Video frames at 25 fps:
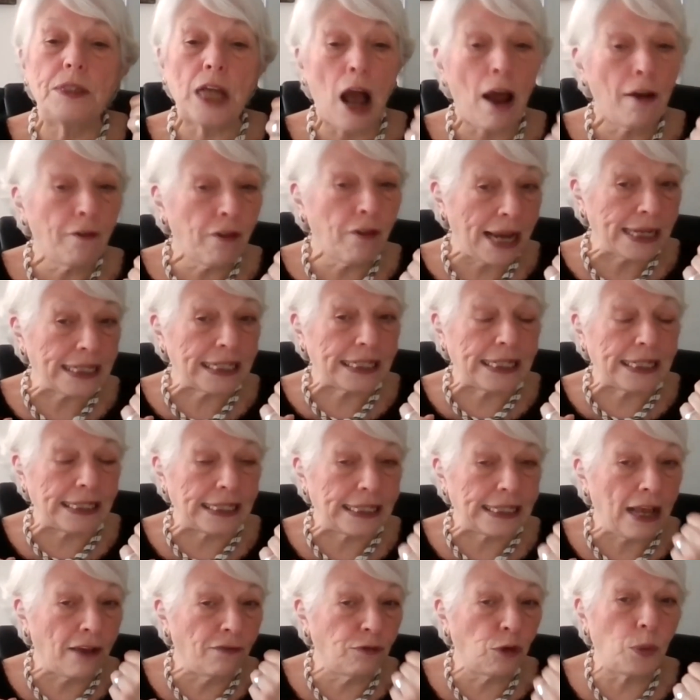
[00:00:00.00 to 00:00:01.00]

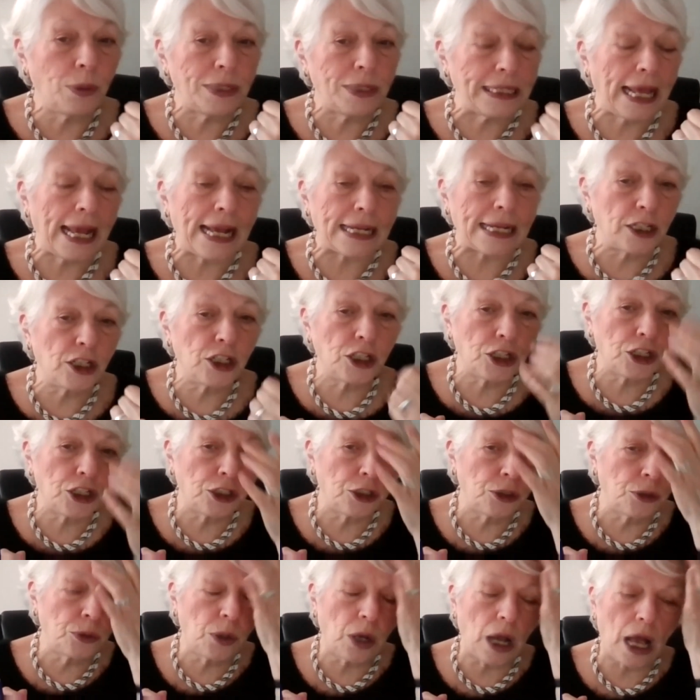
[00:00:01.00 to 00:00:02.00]
directors have always had to
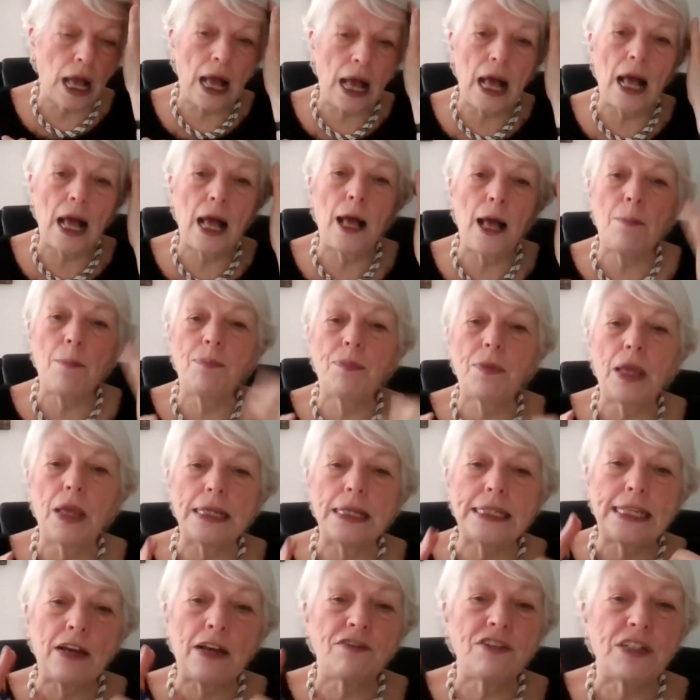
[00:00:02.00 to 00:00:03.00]
do a
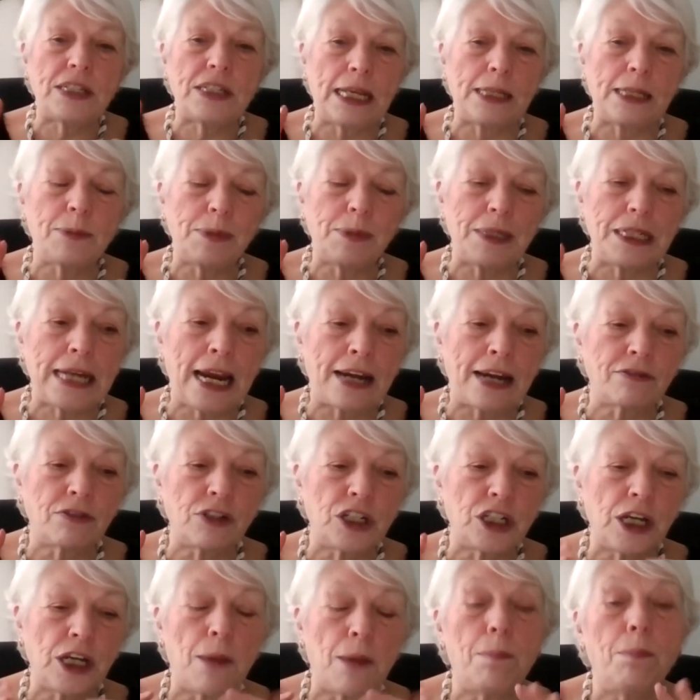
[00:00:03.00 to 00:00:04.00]
self-assessment tax
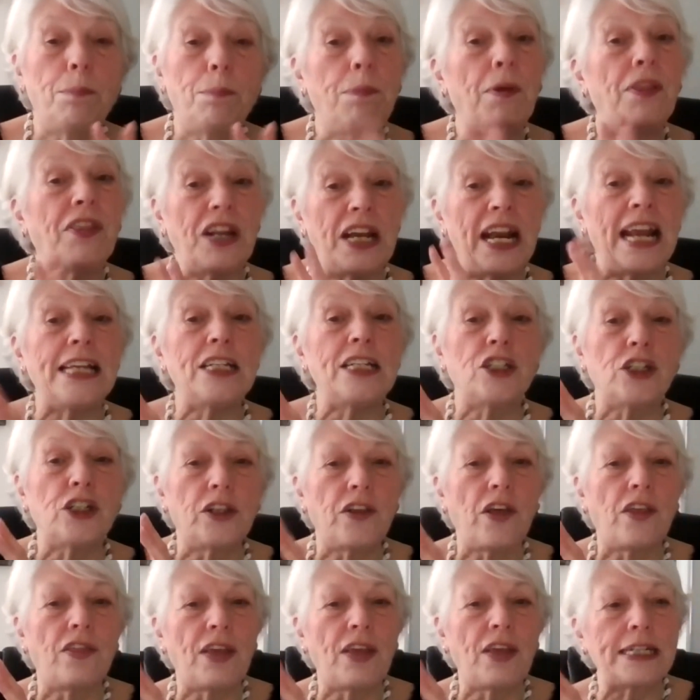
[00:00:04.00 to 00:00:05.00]
return for the
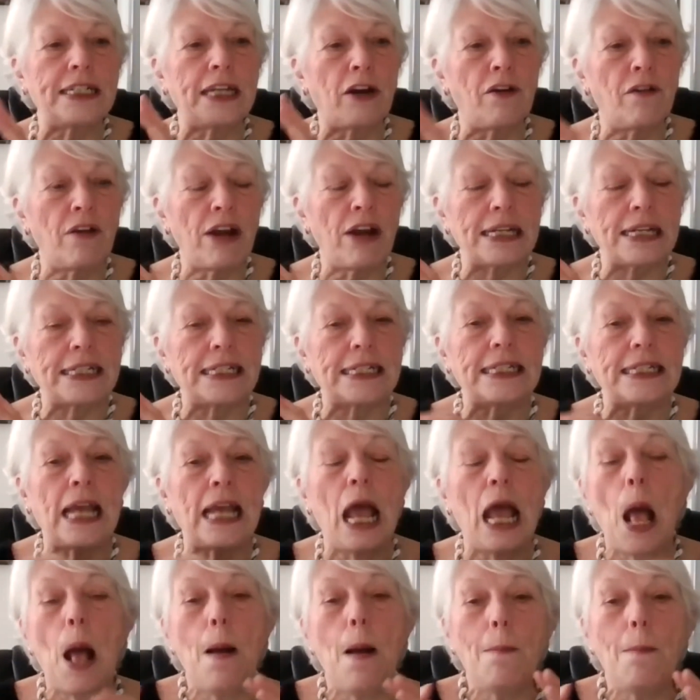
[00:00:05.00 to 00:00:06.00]
nature that they're directors.
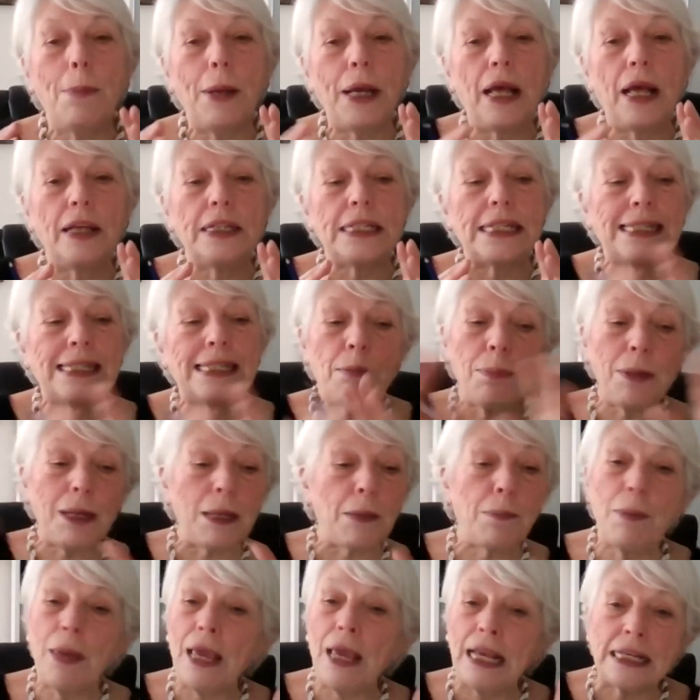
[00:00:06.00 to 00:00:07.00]
But
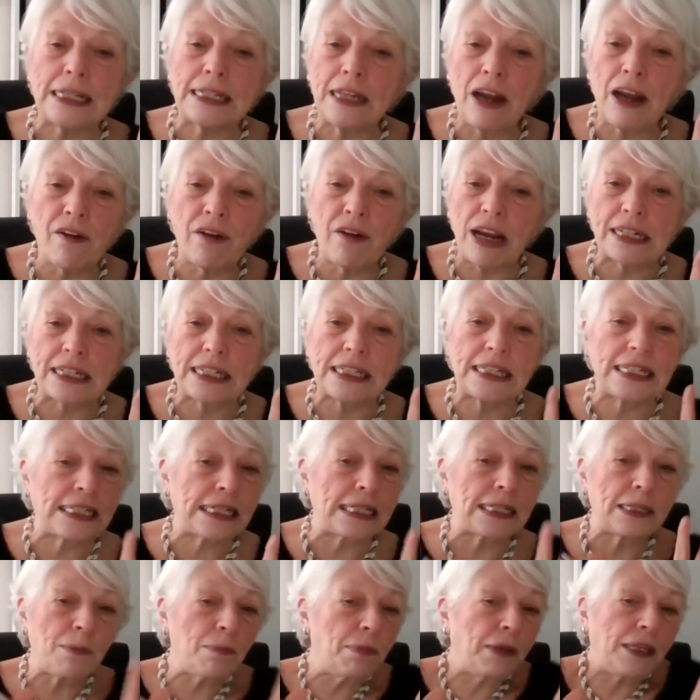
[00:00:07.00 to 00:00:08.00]
simply being a director
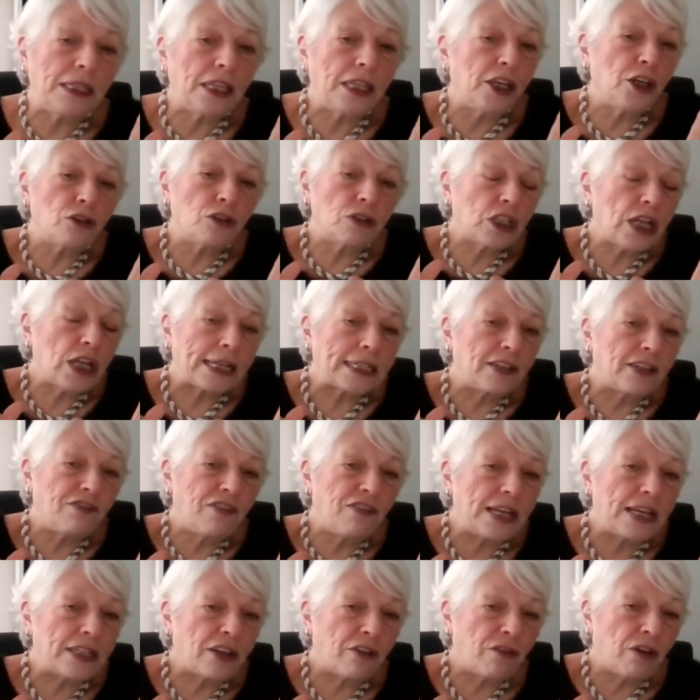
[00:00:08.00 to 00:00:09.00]
doesn't mean that your tax
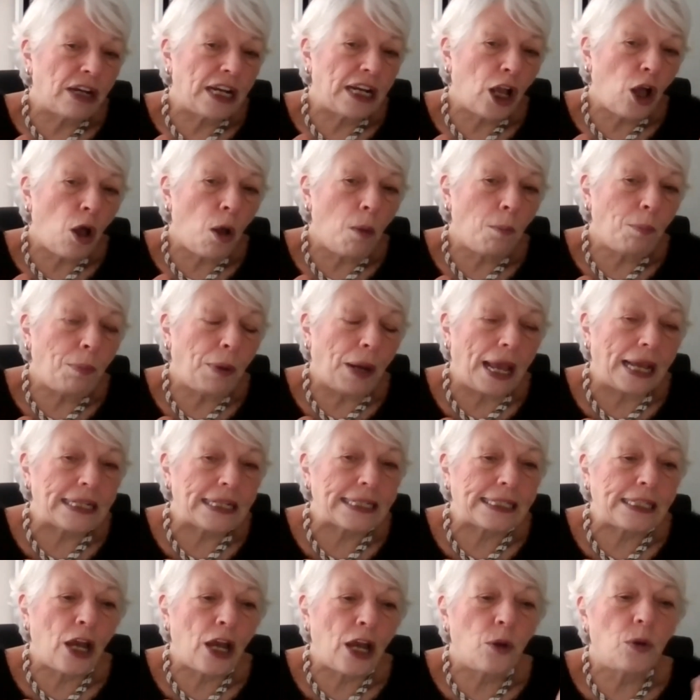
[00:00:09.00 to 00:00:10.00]
affairs are any
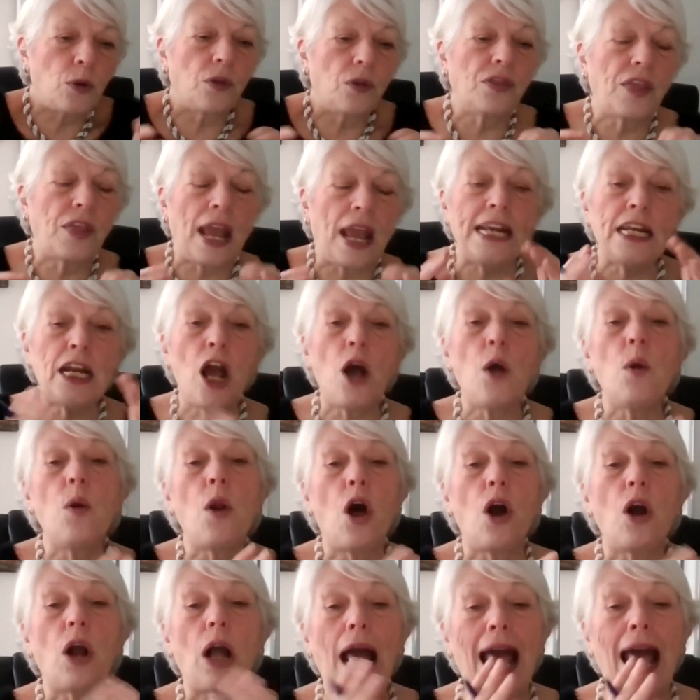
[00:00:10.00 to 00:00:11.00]
complex. So they no
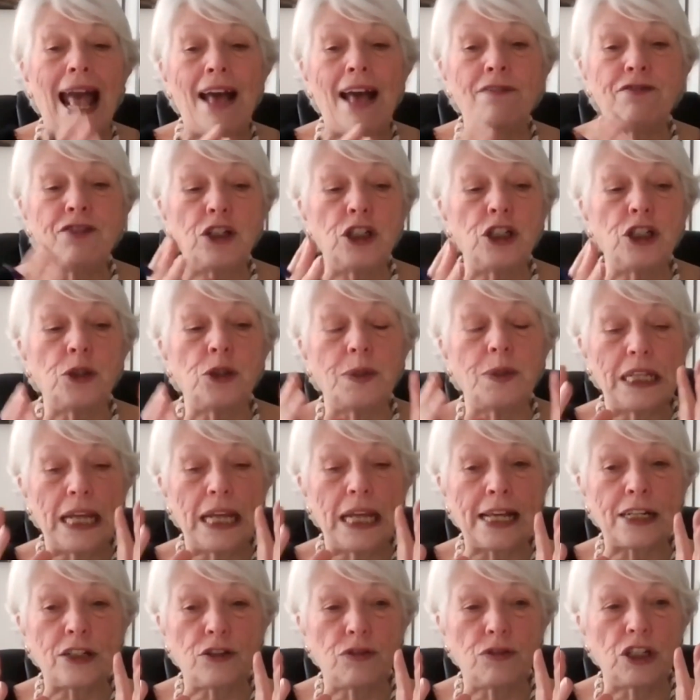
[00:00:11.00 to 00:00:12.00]
longer have to do a
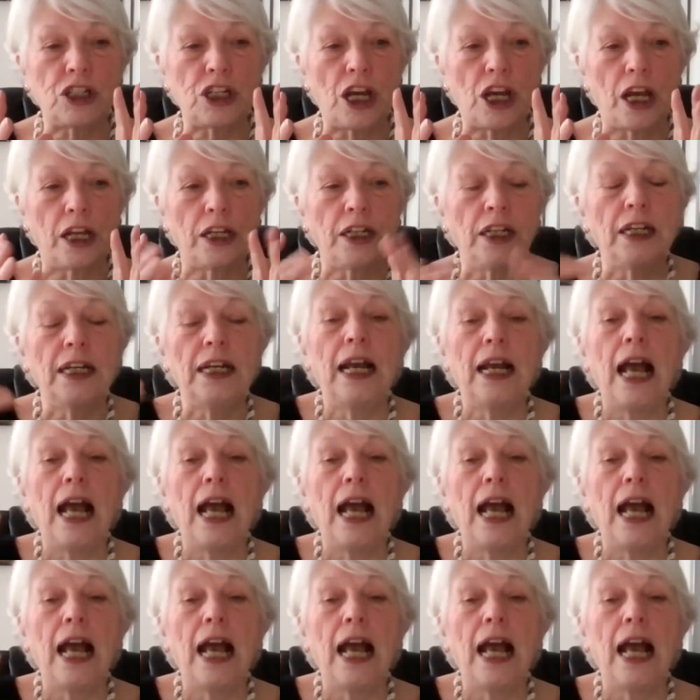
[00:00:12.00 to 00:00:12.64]
tax return